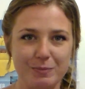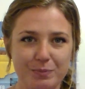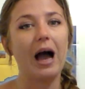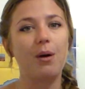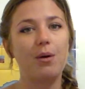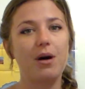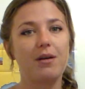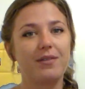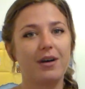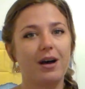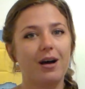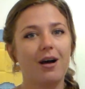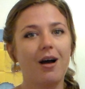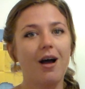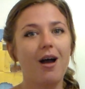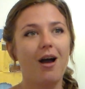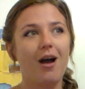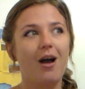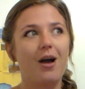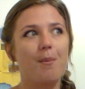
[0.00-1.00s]

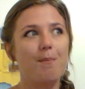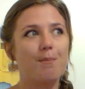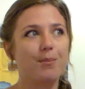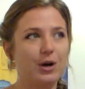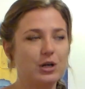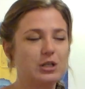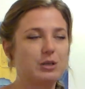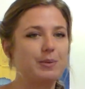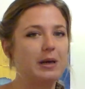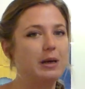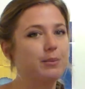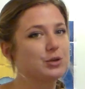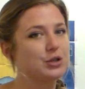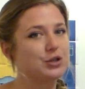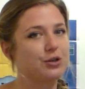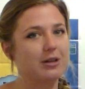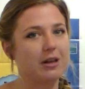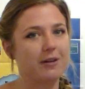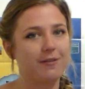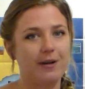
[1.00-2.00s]
However, most people
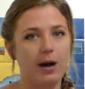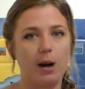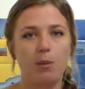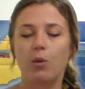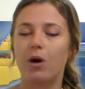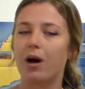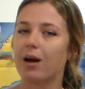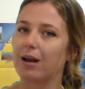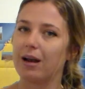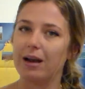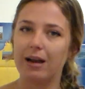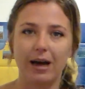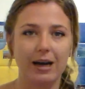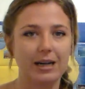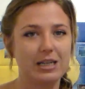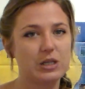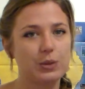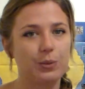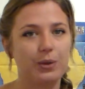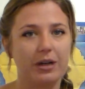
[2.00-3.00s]
doing their farm work
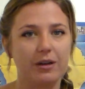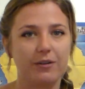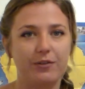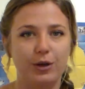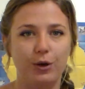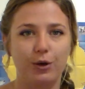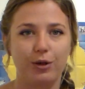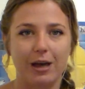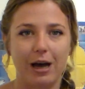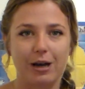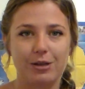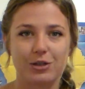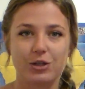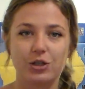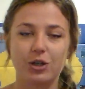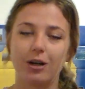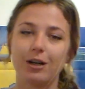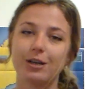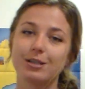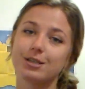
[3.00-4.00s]
like to earn a few
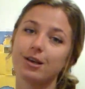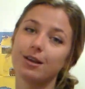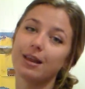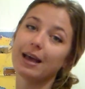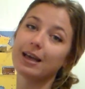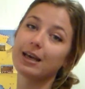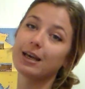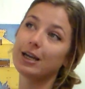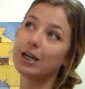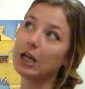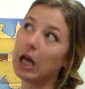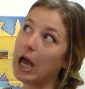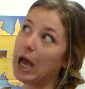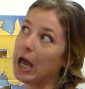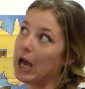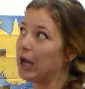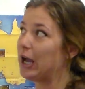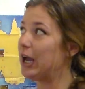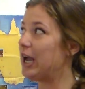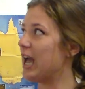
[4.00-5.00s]
$1,000s so they can
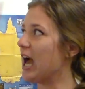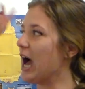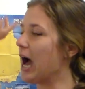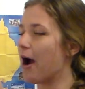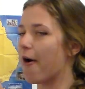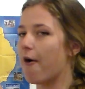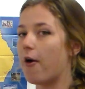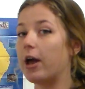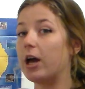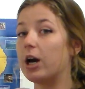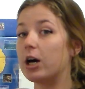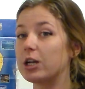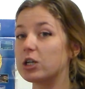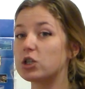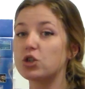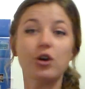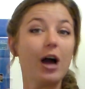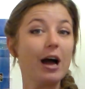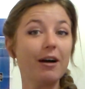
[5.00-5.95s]
carry on a